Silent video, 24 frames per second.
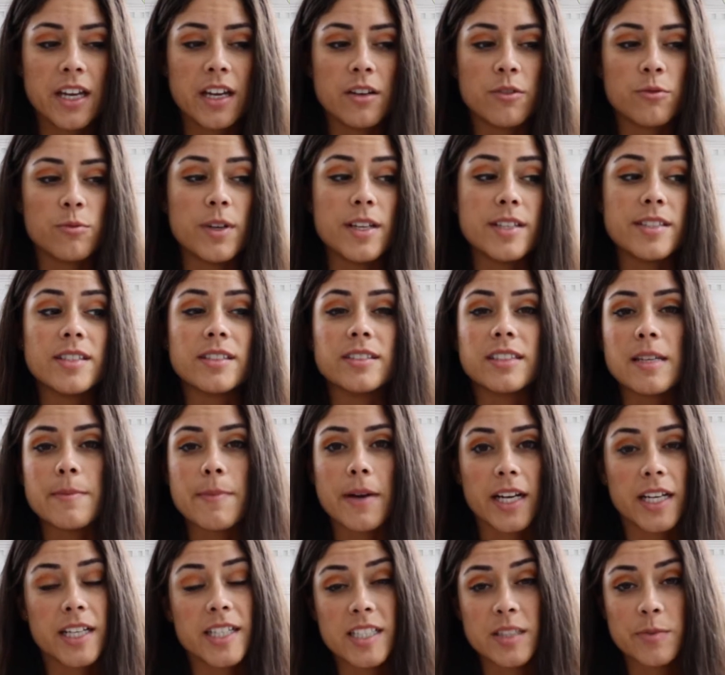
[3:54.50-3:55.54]
Recently,
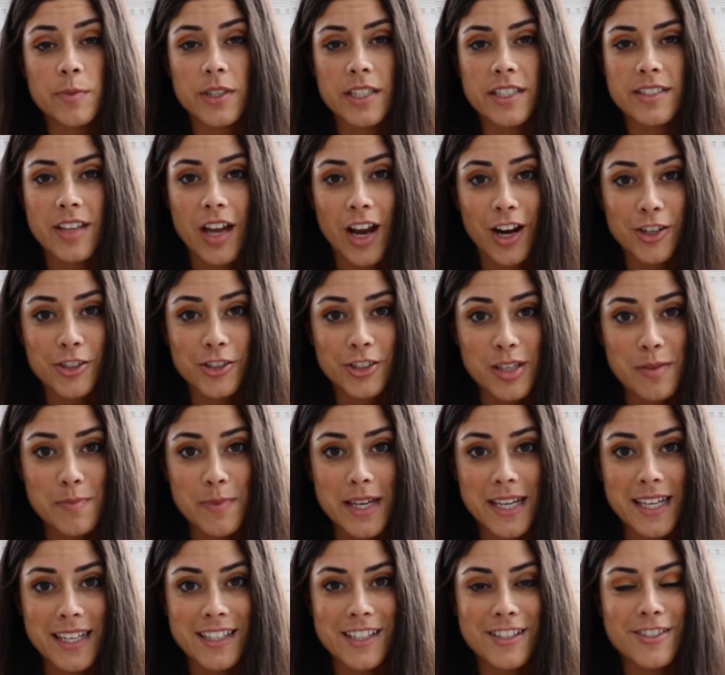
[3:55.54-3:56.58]
my husband has actually
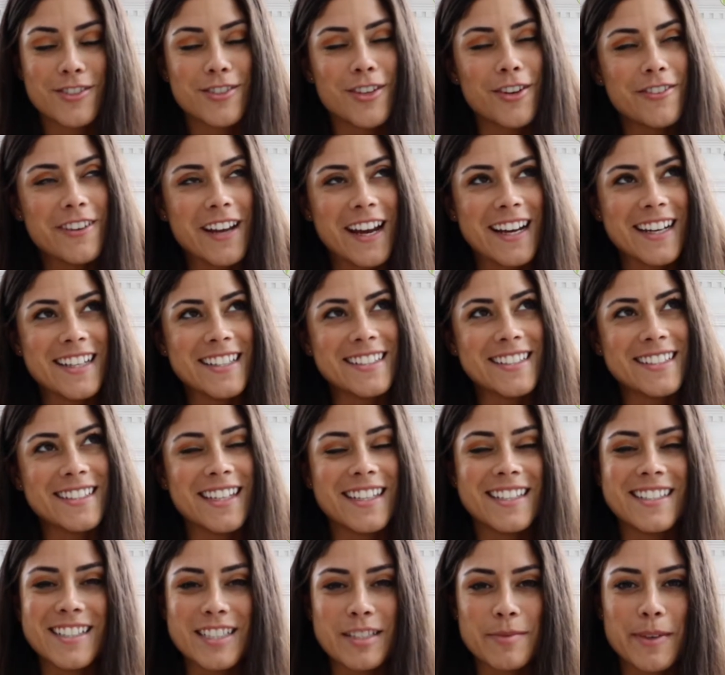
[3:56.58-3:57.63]
been so nice
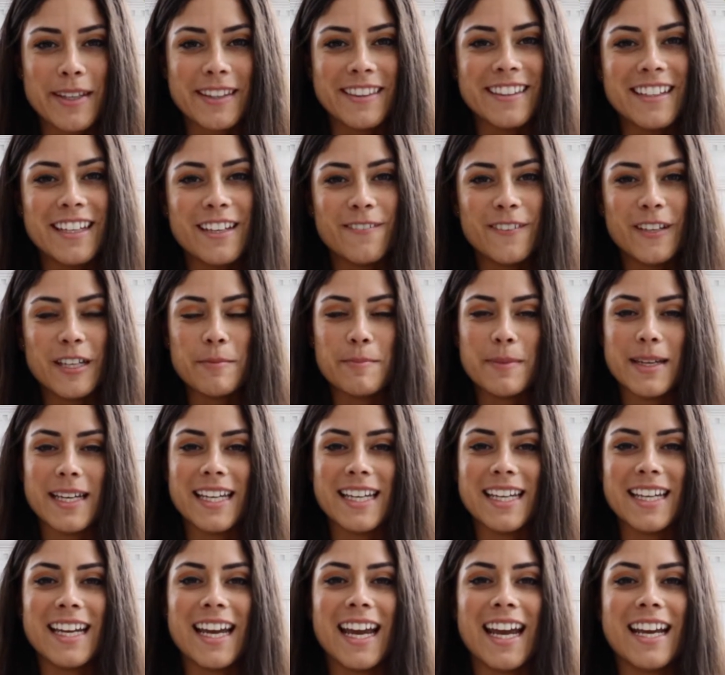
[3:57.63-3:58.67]
and has been leaving
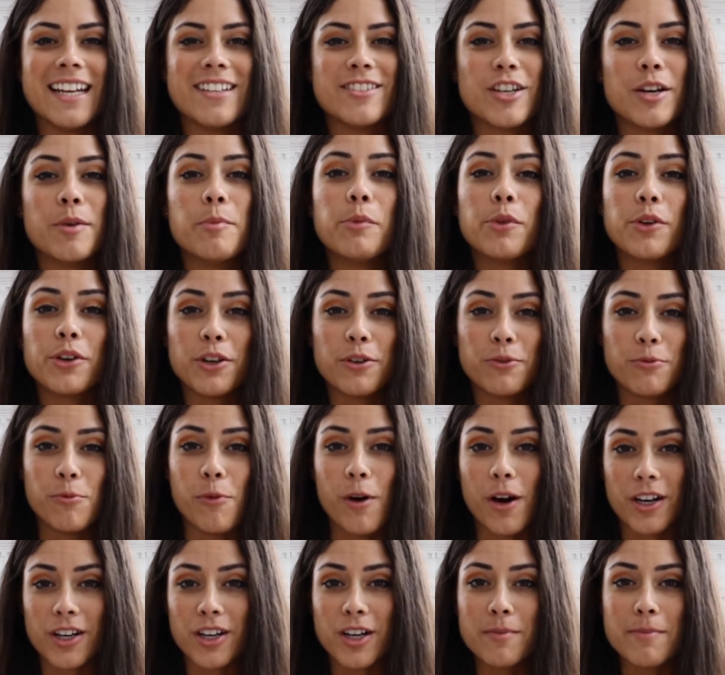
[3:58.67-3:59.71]
me a tumbler of
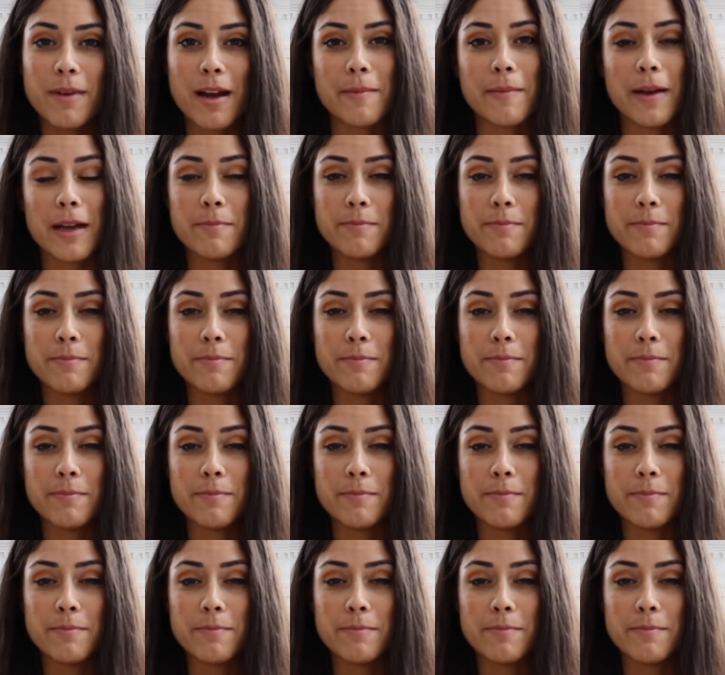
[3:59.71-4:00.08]
water by my